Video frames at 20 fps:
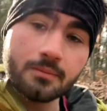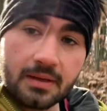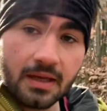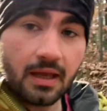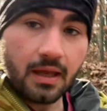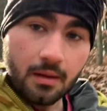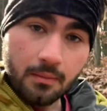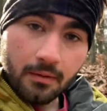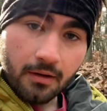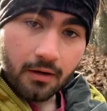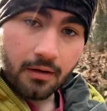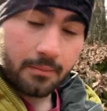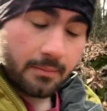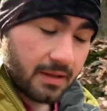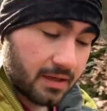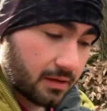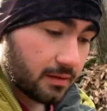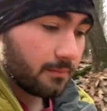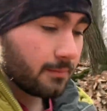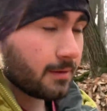Meet him here in a
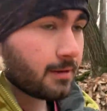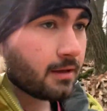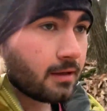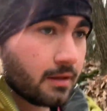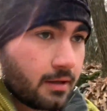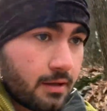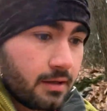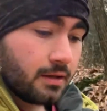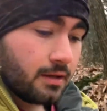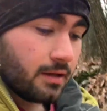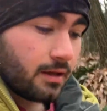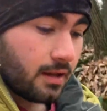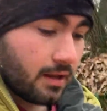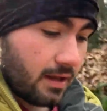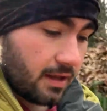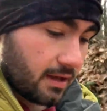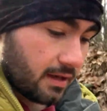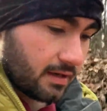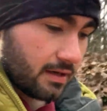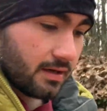minute,
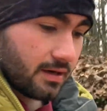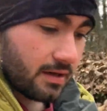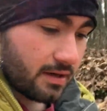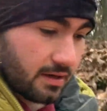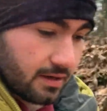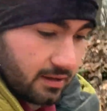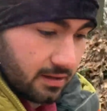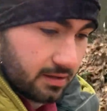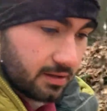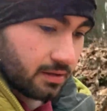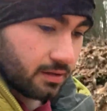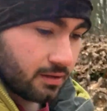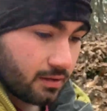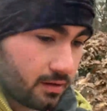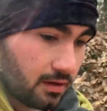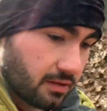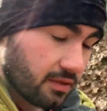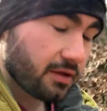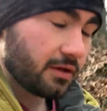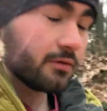and I
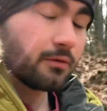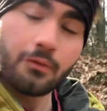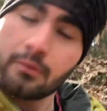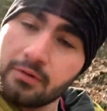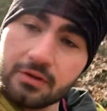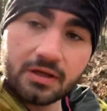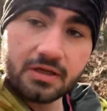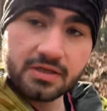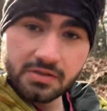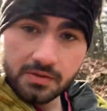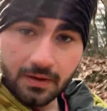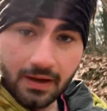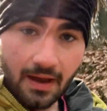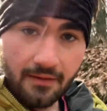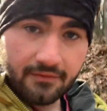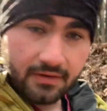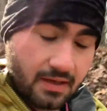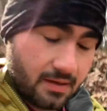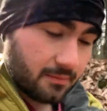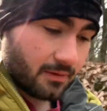think you'll really enjoy
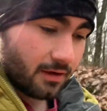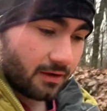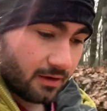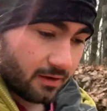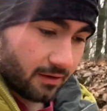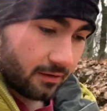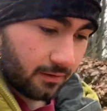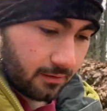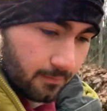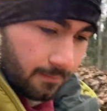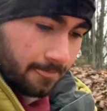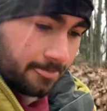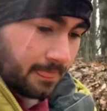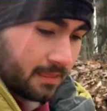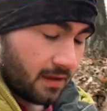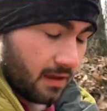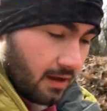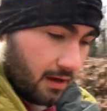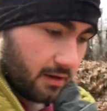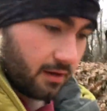having him out
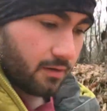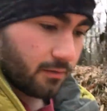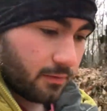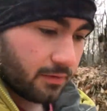here